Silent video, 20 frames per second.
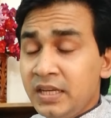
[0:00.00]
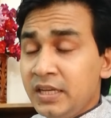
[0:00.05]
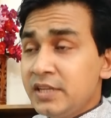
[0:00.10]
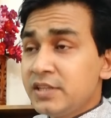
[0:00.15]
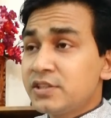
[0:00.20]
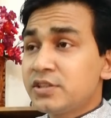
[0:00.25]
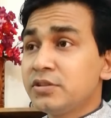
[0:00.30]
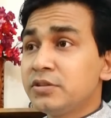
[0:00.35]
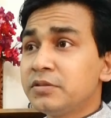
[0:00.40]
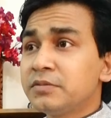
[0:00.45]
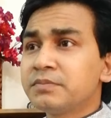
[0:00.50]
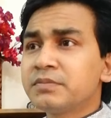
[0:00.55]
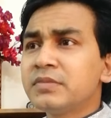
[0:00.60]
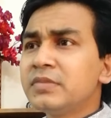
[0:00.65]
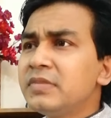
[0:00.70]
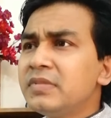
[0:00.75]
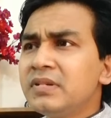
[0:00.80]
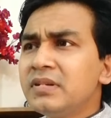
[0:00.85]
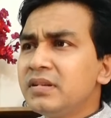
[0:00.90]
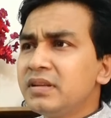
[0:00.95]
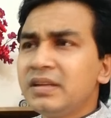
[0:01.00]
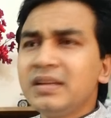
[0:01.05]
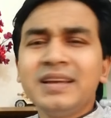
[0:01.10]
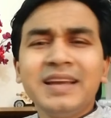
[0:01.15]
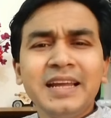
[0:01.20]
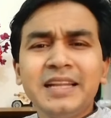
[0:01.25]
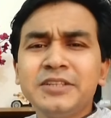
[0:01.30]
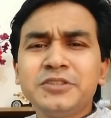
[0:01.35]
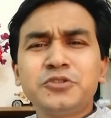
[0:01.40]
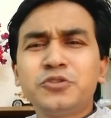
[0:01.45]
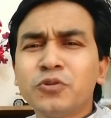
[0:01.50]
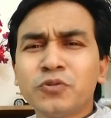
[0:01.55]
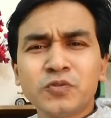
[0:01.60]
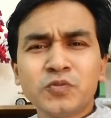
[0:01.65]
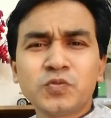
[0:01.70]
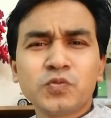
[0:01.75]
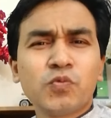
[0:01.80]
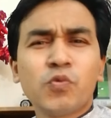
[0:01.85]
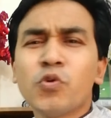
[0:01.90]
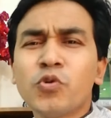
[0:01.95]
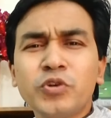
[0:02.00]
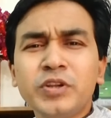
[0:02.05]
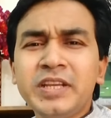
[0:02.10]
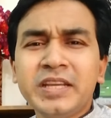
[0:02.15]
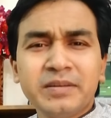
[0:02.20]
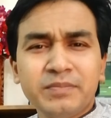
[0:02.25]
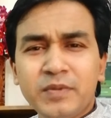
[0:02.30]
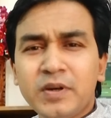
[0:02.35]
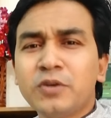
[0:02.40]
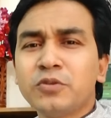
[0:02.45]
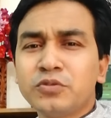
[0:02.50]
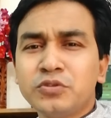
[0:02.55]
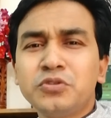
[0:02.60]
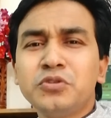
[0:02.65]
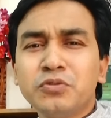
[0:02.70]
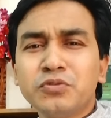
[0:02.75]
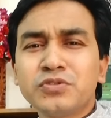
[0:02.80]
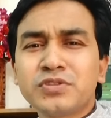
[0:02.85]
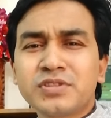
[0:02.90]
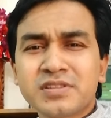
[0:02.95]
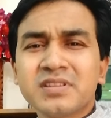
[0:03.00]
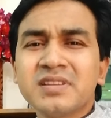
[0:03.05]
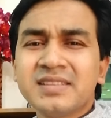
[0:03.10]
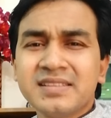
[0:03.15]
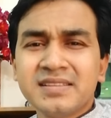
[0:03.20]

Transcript: So, and don't worry about those